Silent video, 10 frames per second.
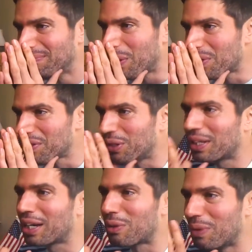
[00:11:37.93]
who's not
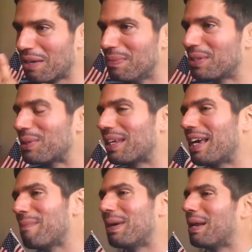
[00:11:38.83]
here with me
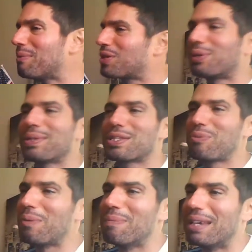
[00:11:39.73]
today, but I'm sure he's
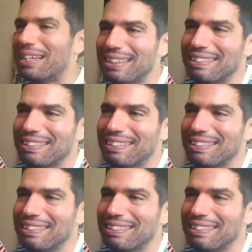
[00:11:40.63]
with me.